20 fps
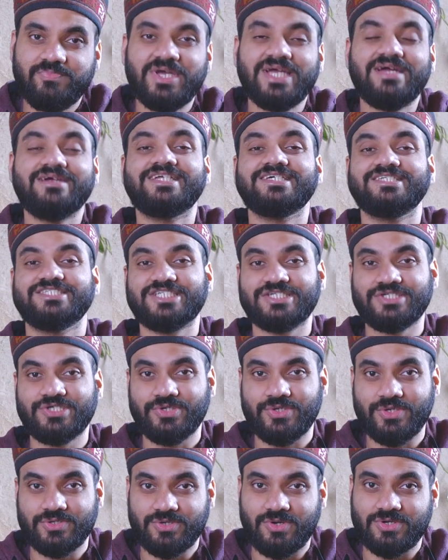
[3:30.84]
pay attention
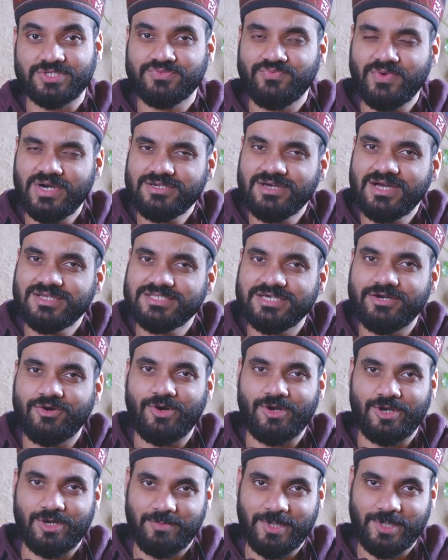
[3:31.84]
to your thoughts. What are they
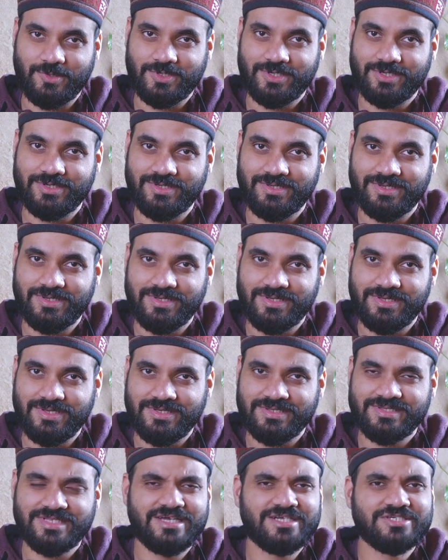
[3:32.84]
all about?
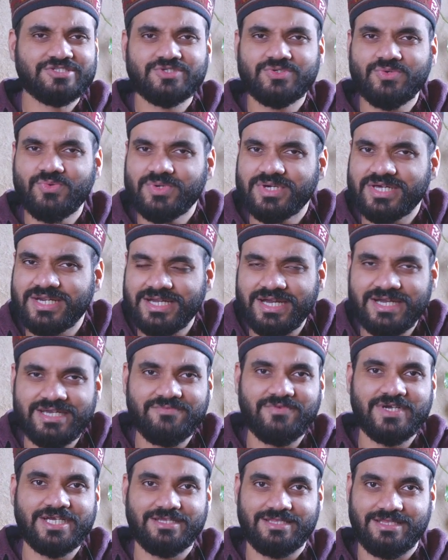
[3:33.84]
There is no
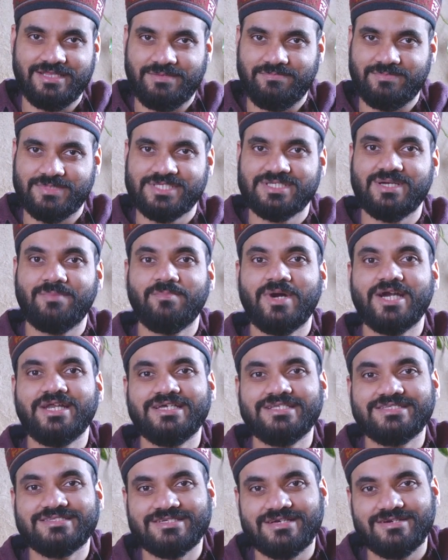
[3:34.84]
creativity in them.
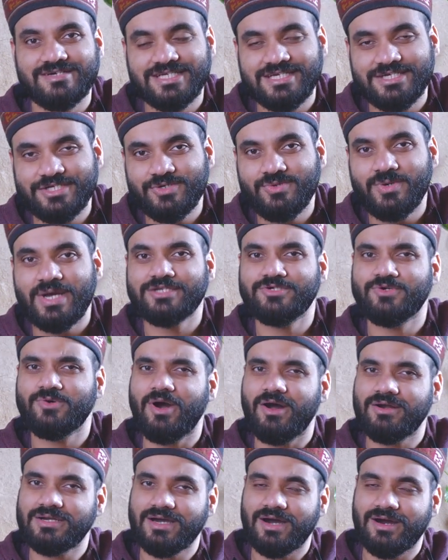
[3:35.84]
Somebody insulted you and you
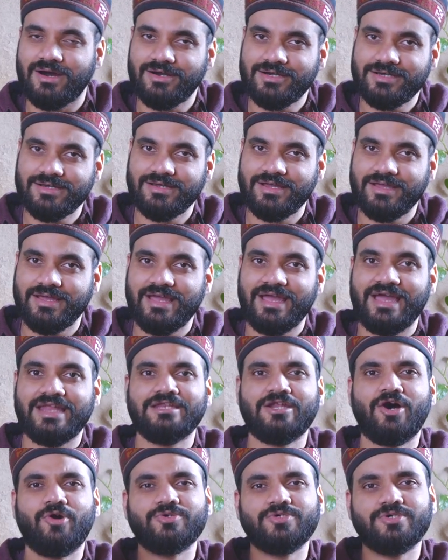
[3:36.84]
got hurt,
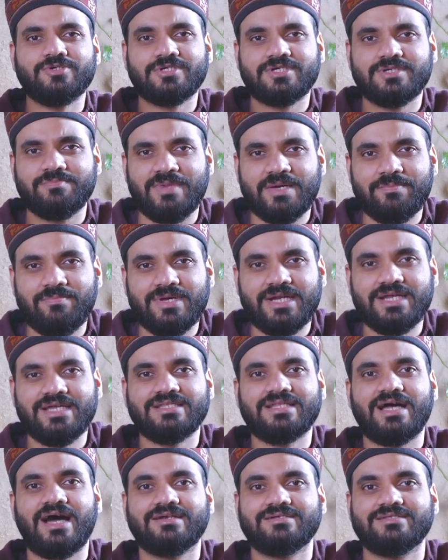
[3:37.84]
and now you're
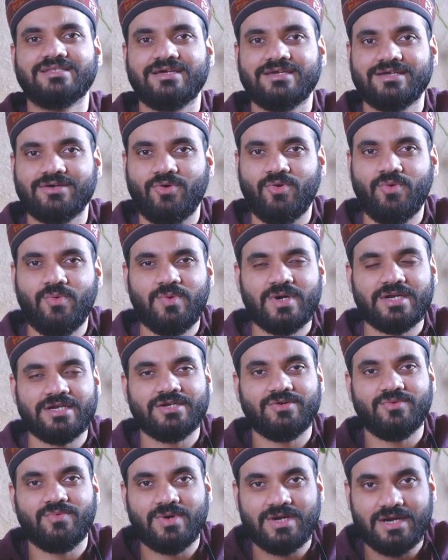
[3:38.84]
remembering that thing over
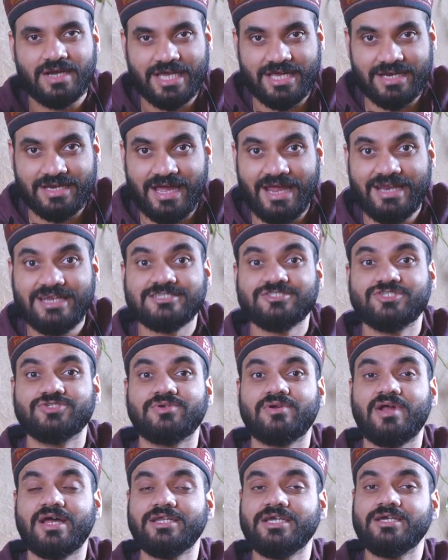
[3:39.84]
and over again, and it's
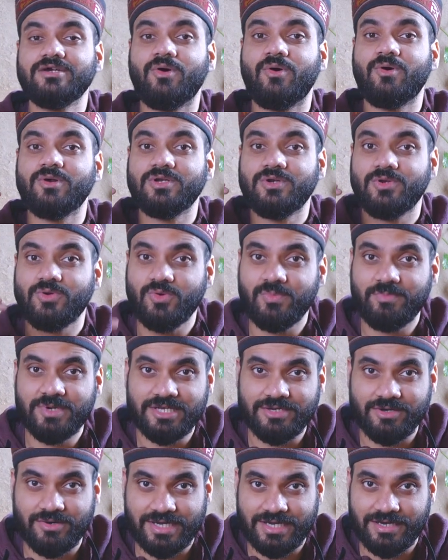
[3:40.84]
running on loop
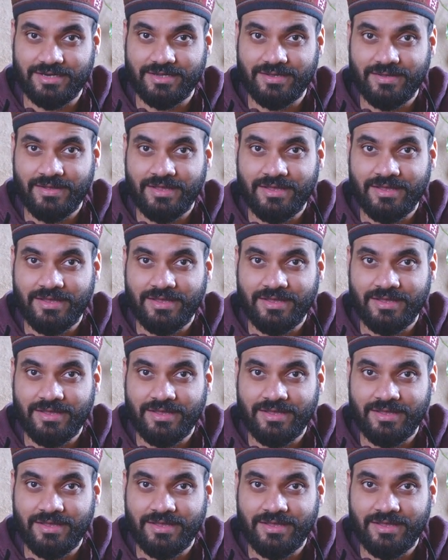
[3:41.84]
in your head.